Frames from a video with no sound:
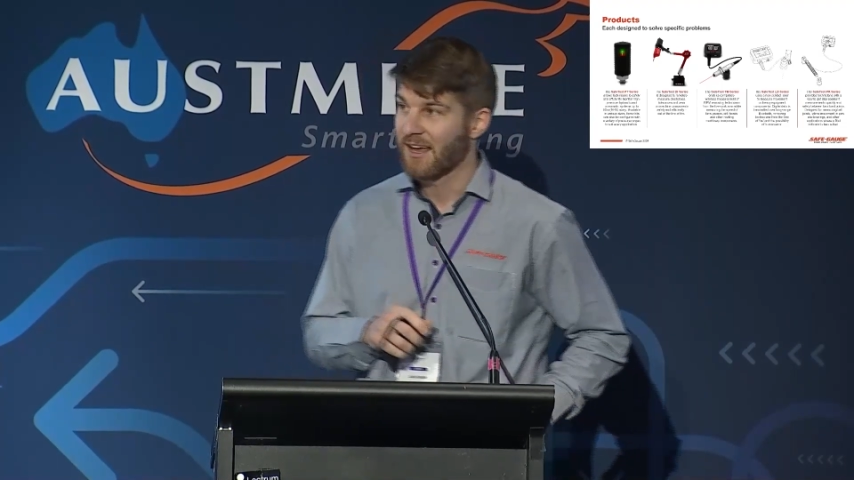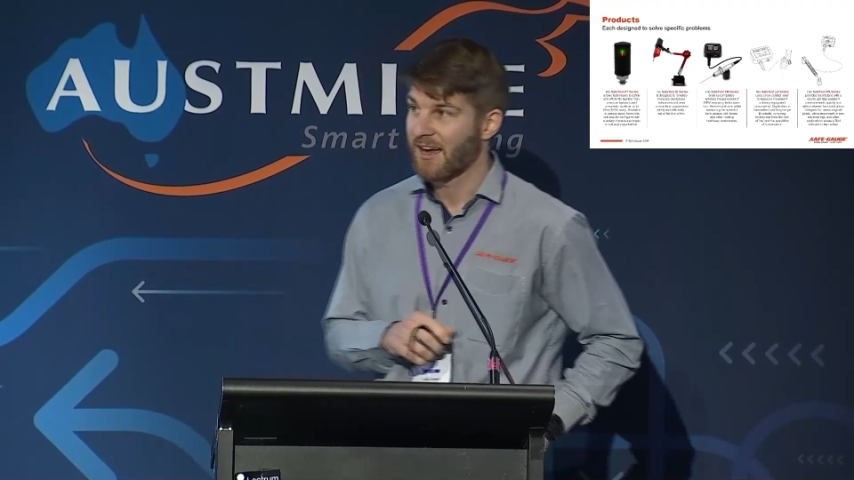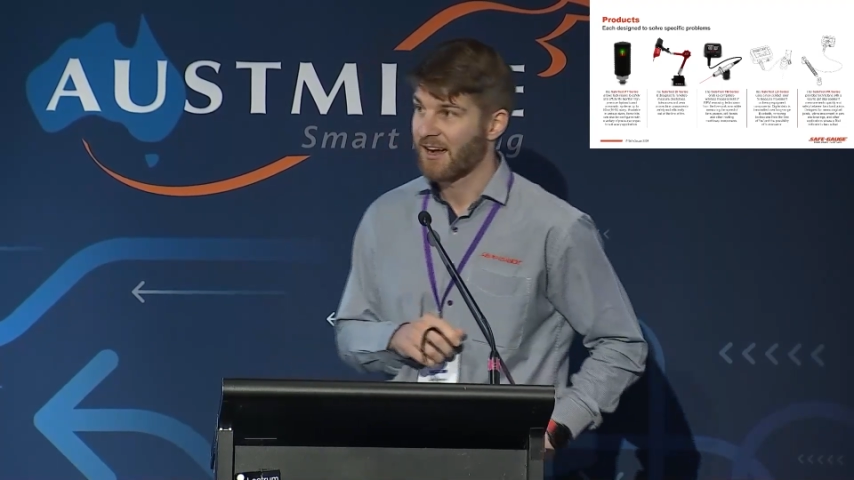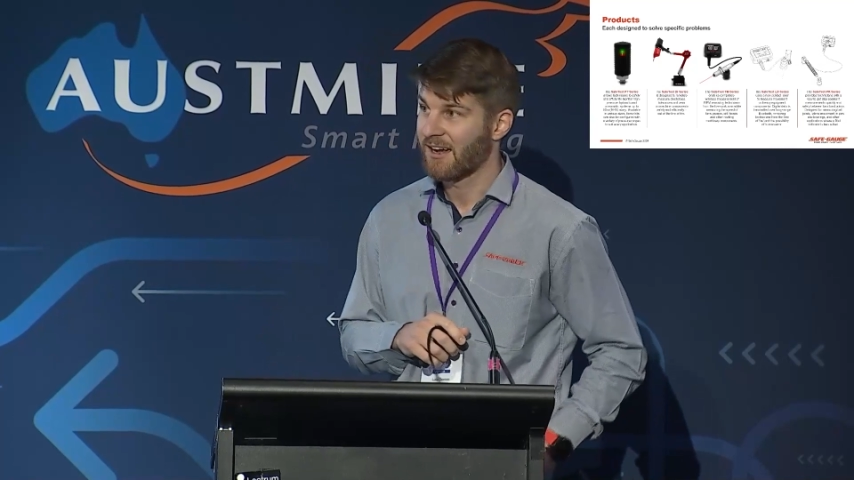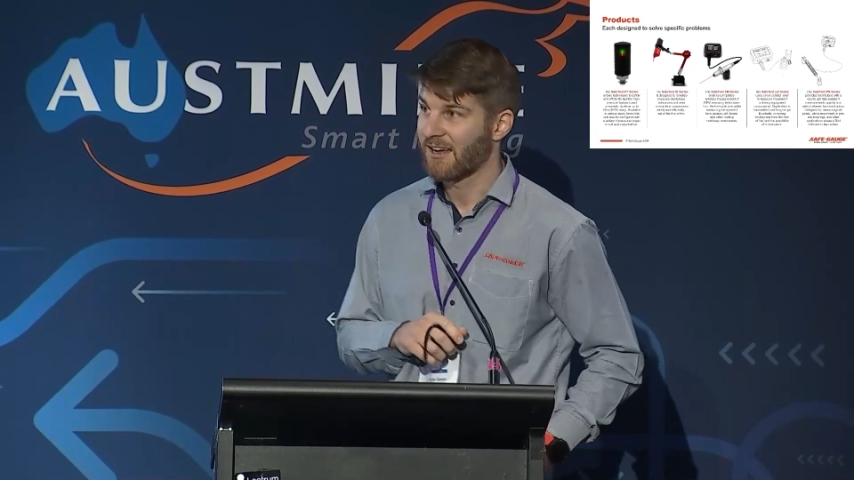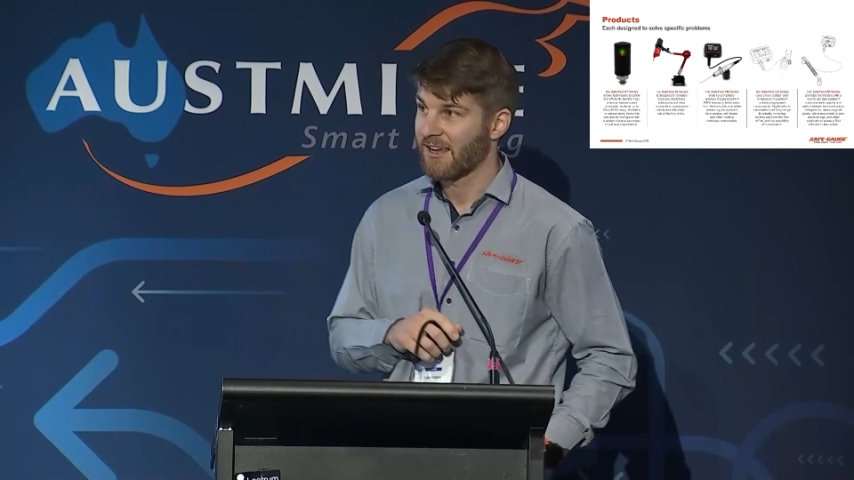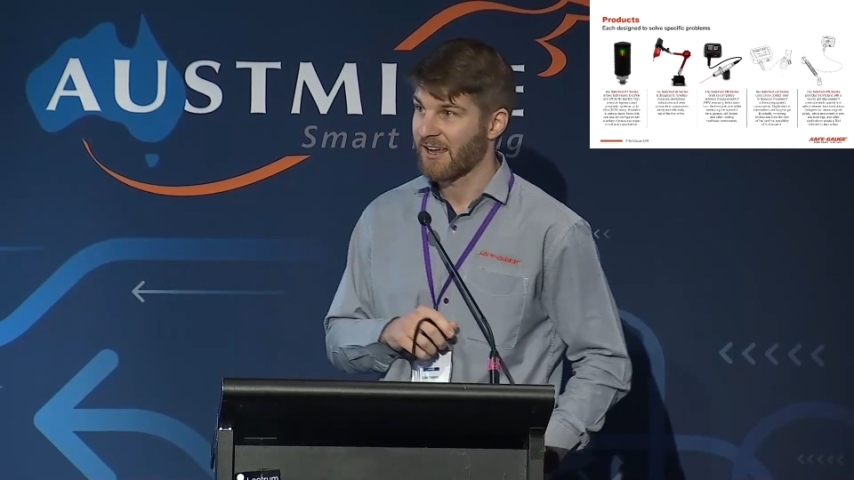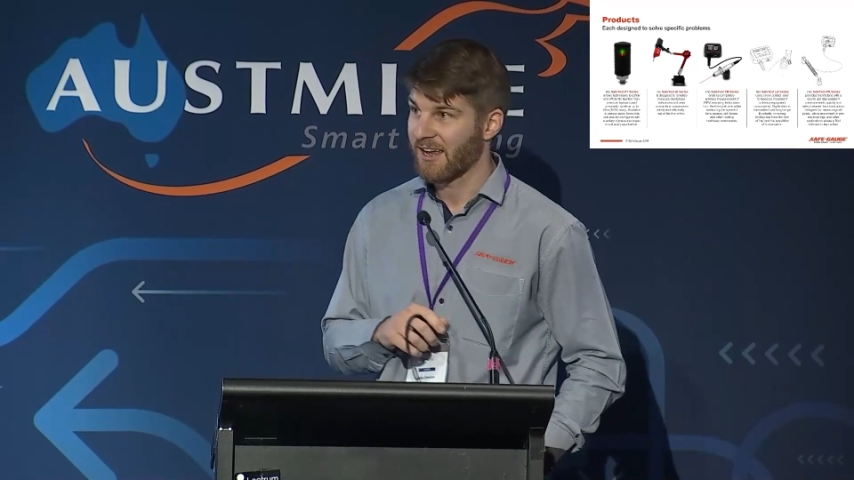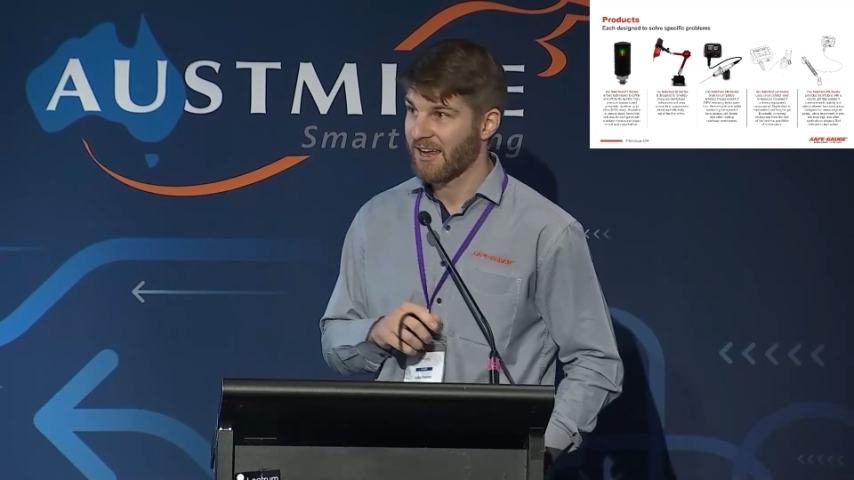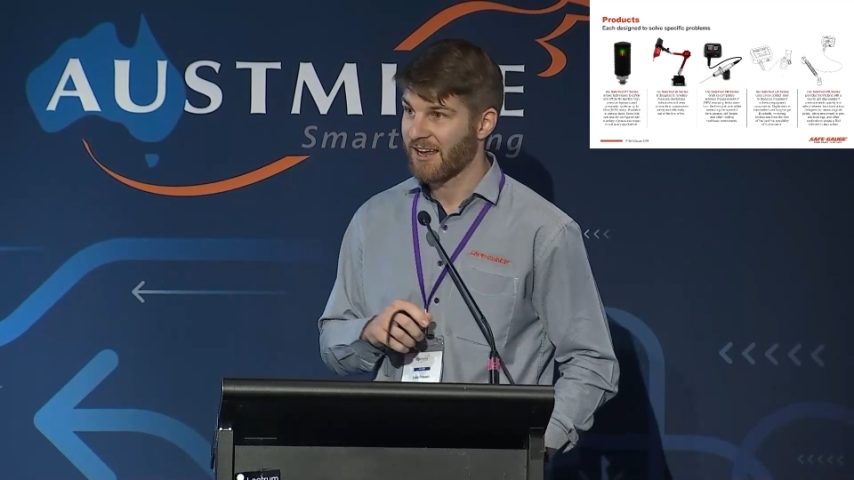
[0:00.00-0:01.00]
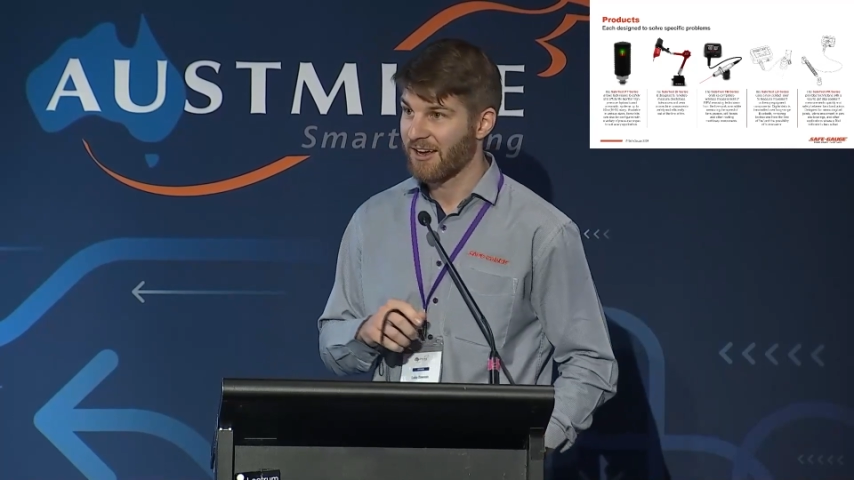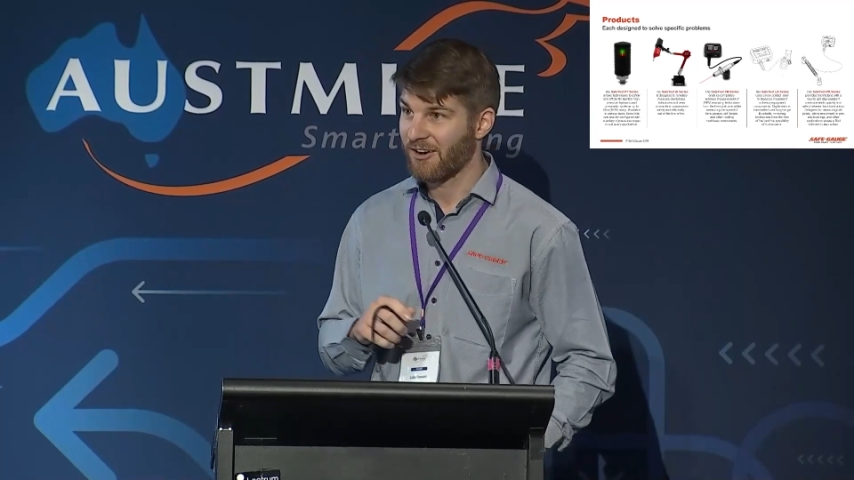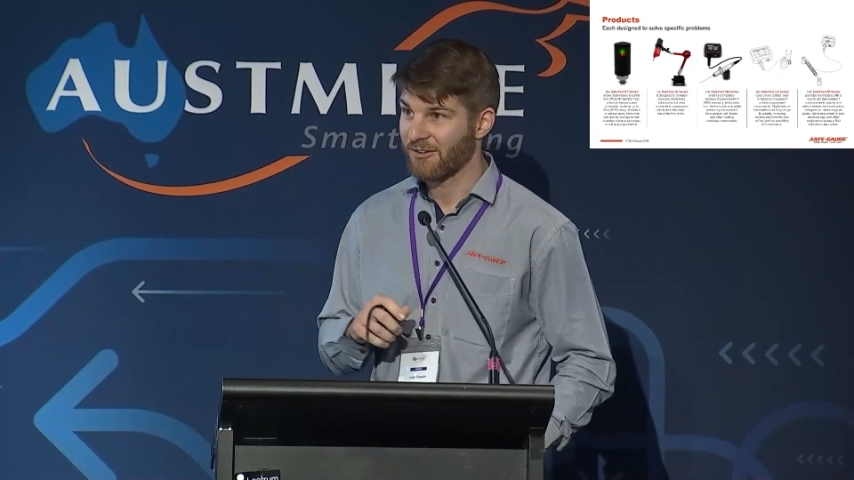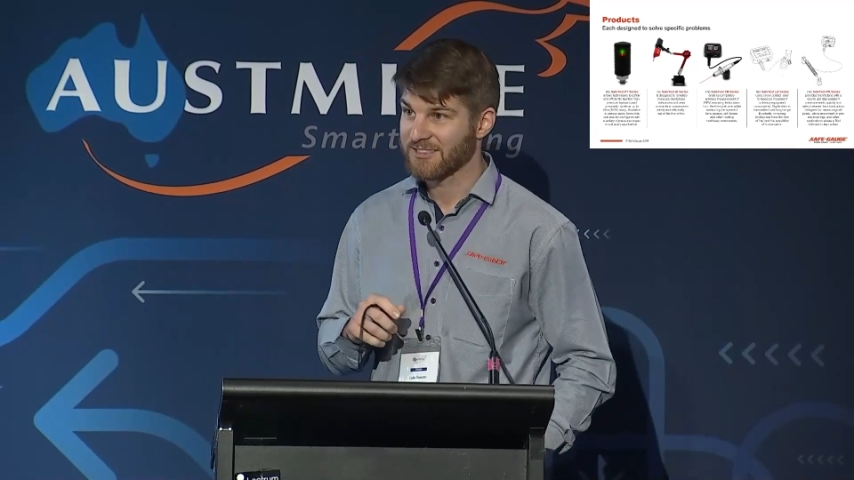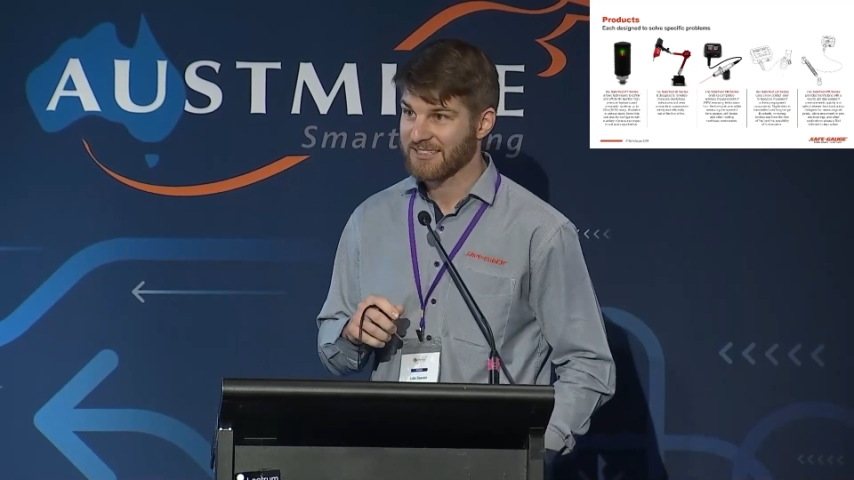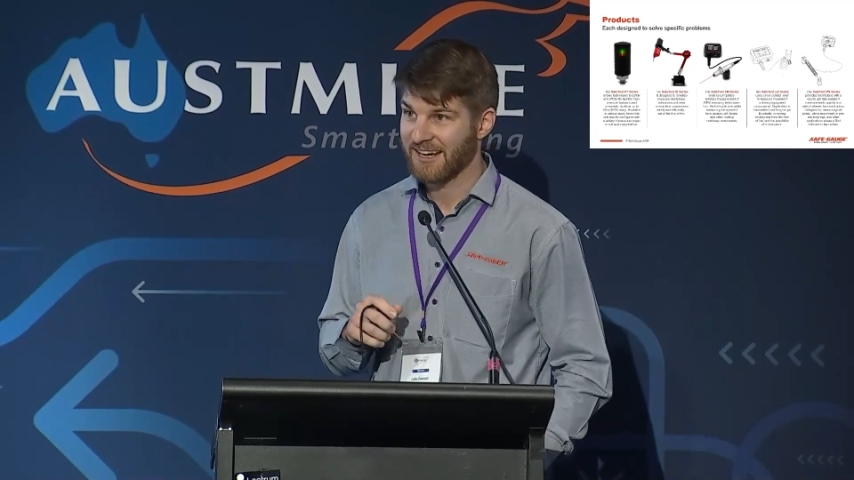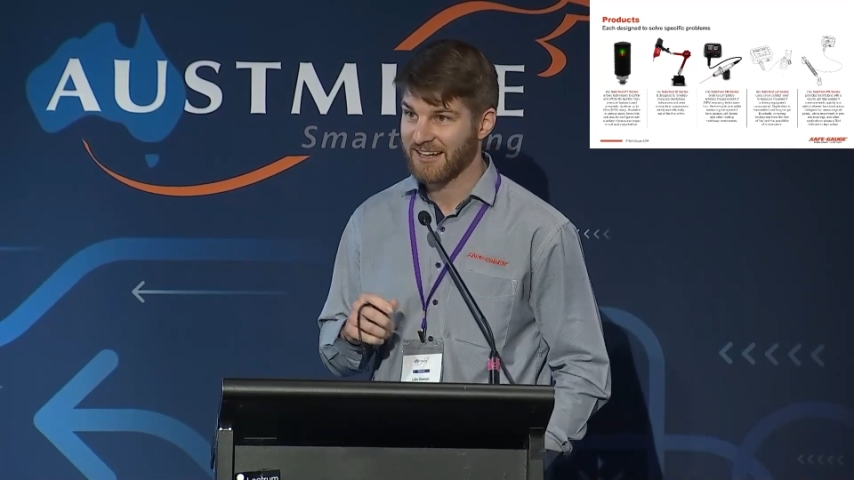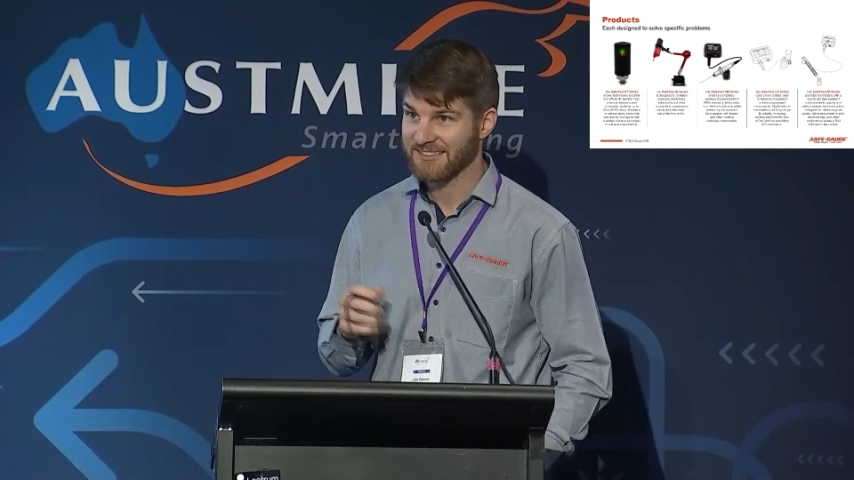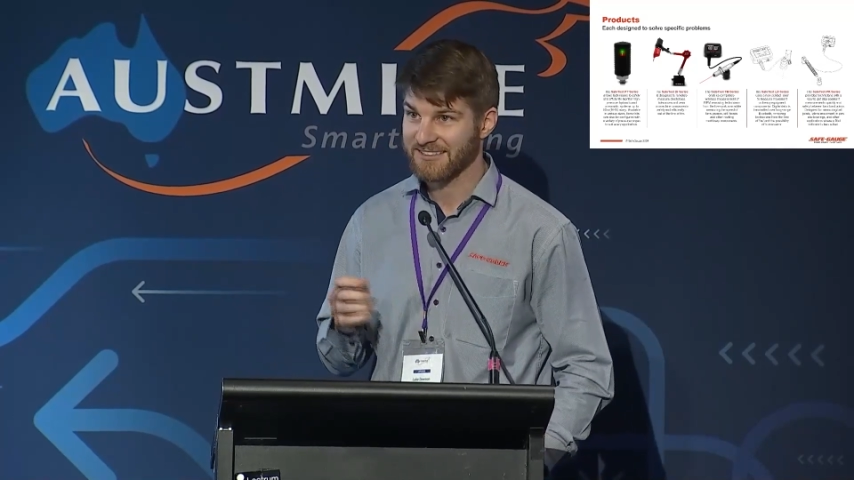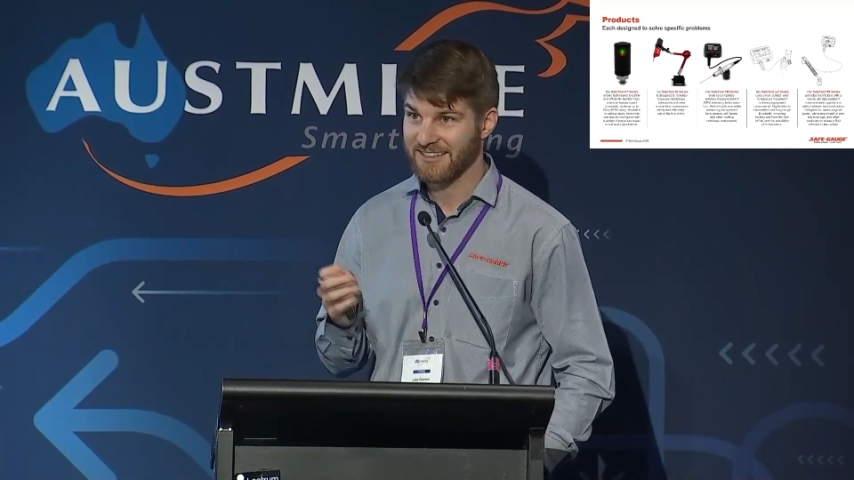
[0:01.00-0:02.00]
I was tasked